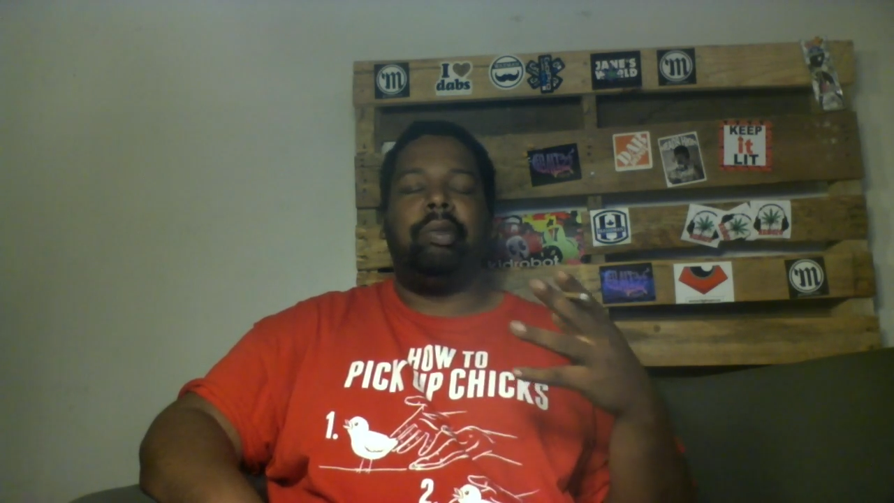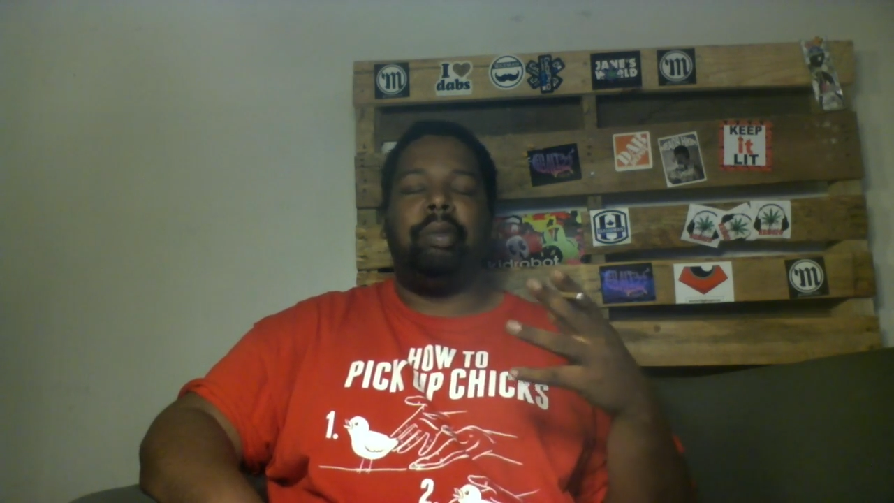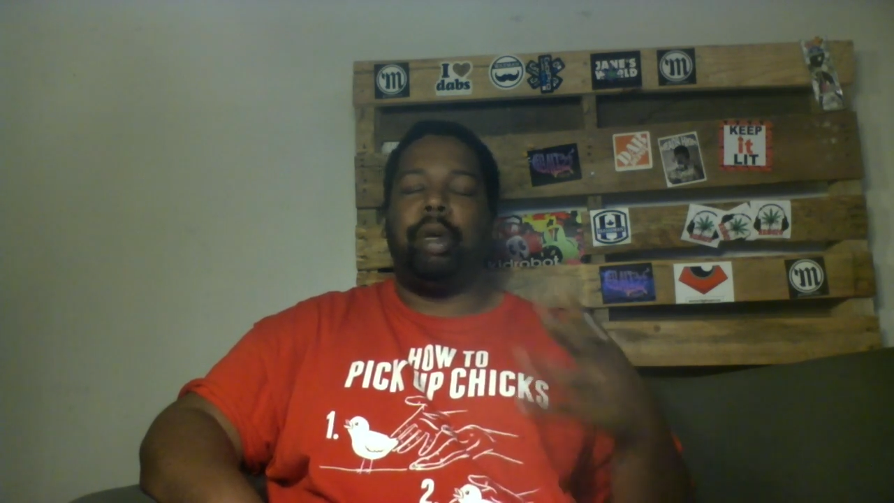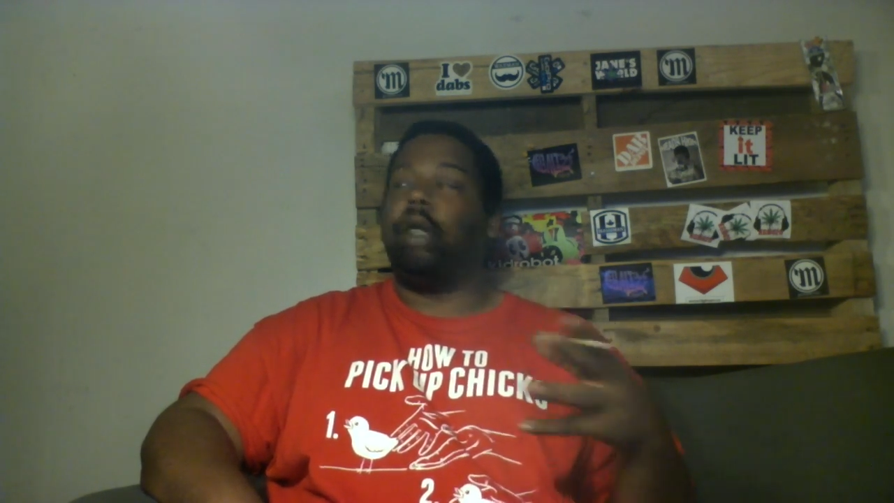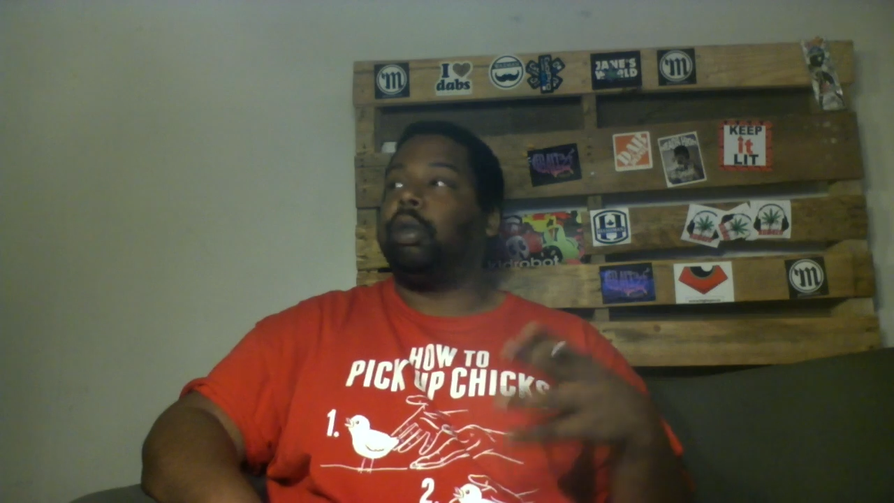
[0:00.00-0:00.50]

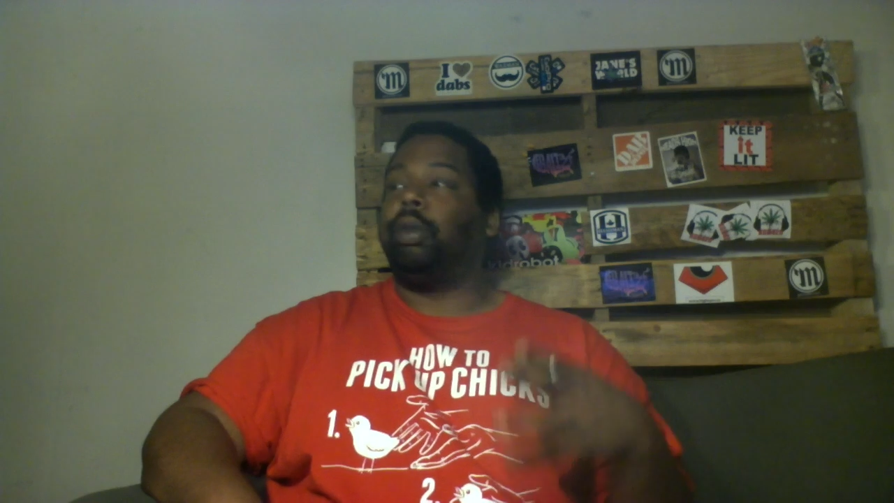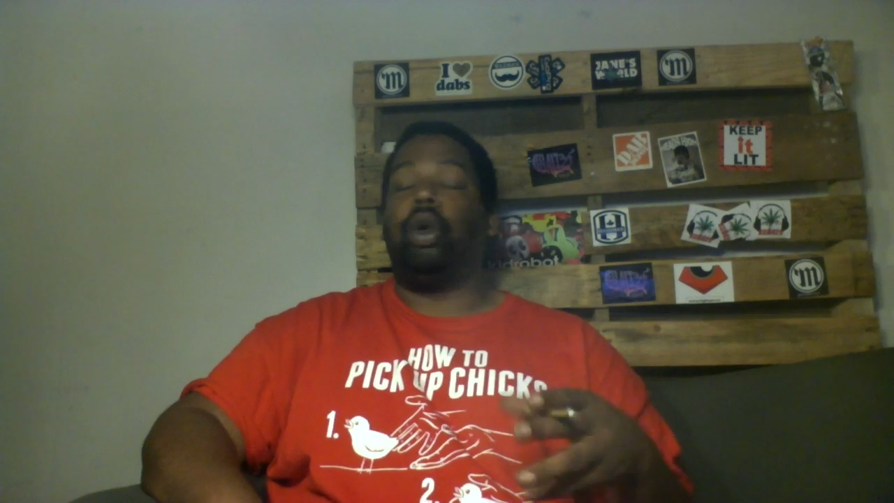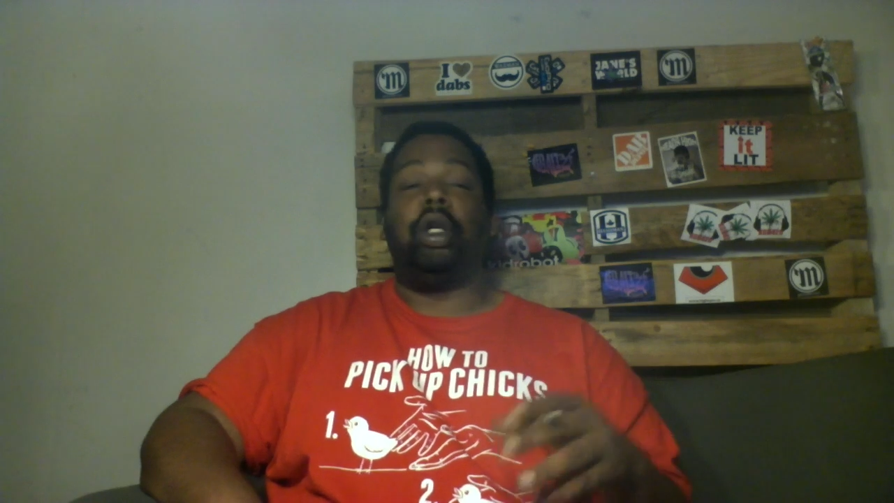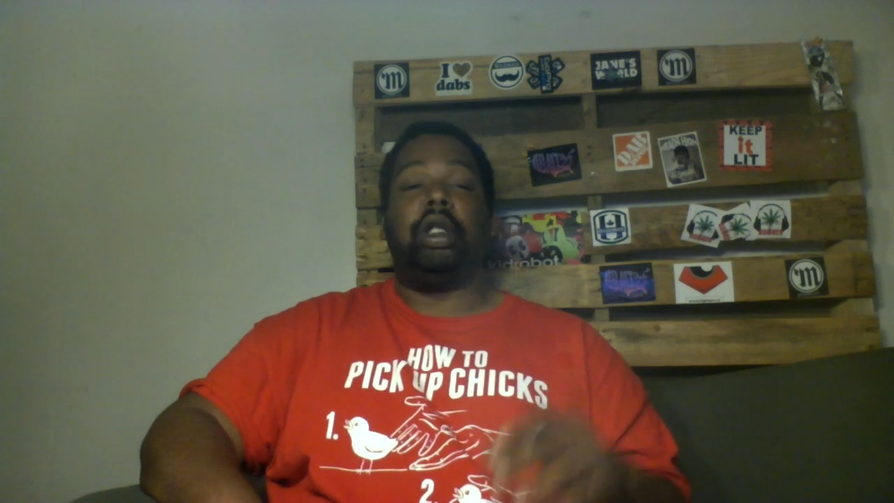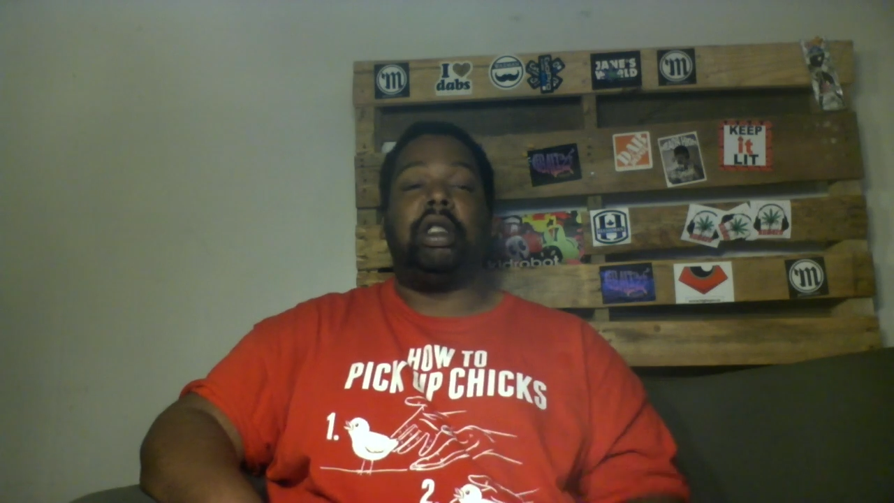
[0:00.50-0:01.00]

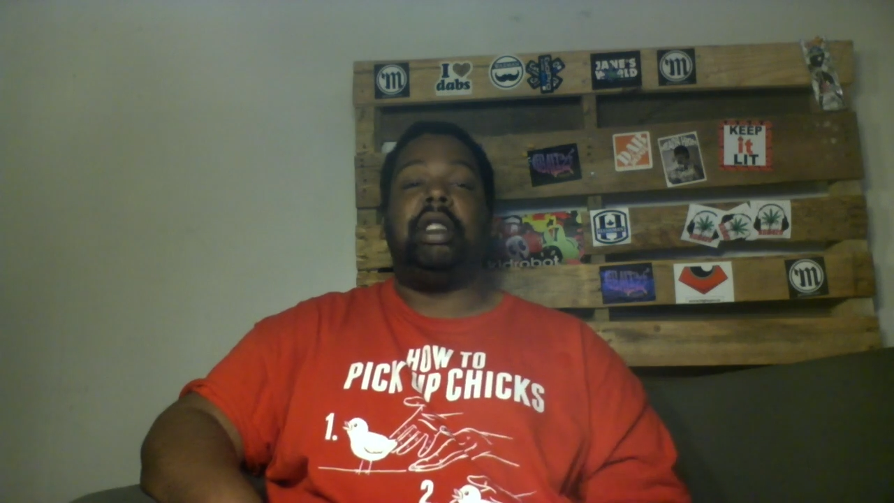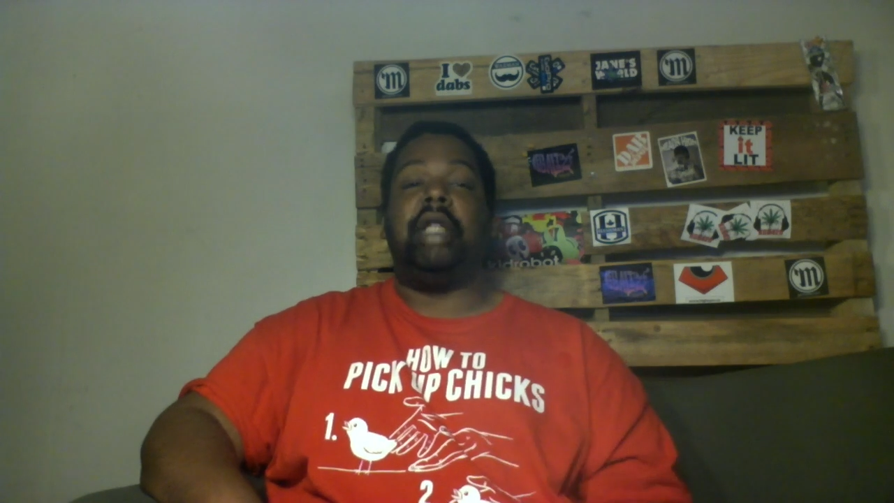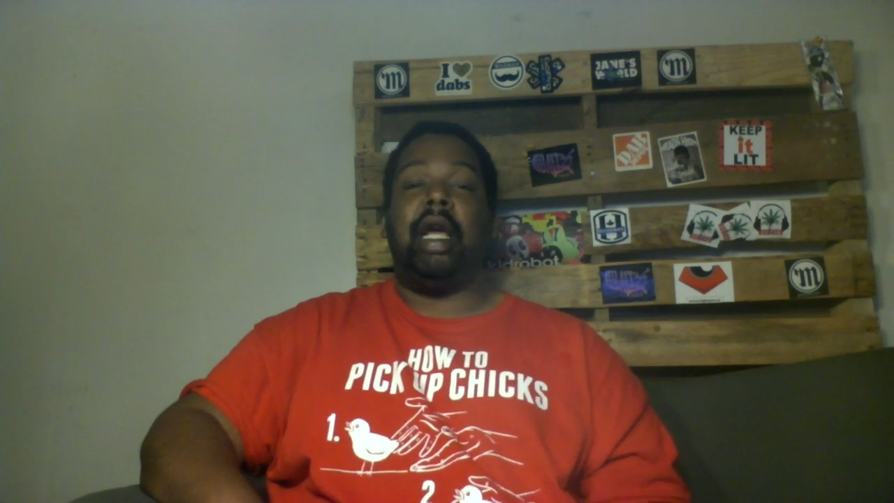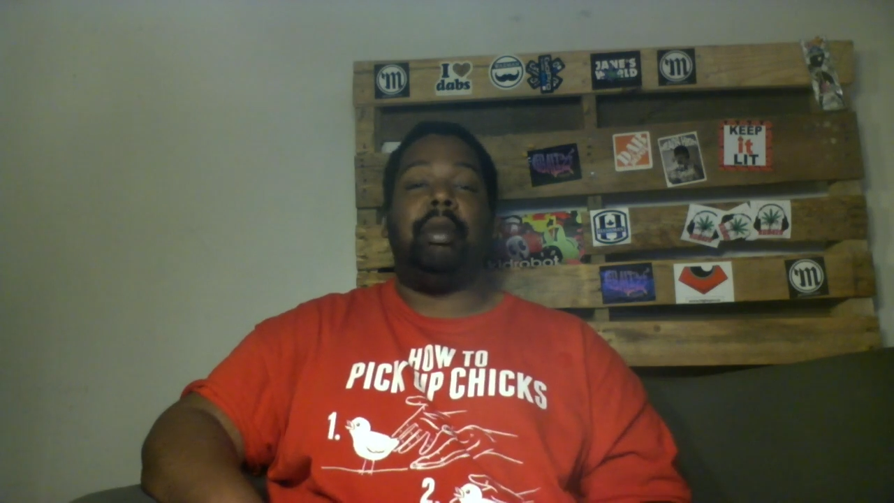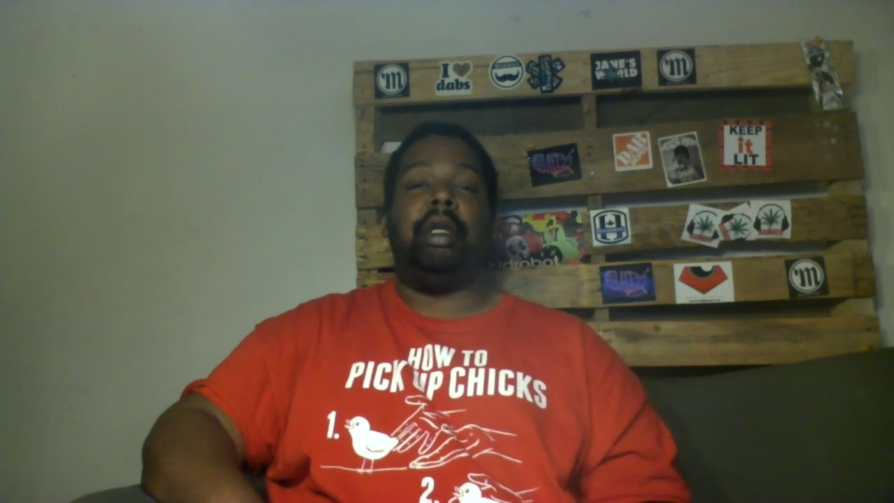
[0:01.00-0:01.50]
Baltimore is damn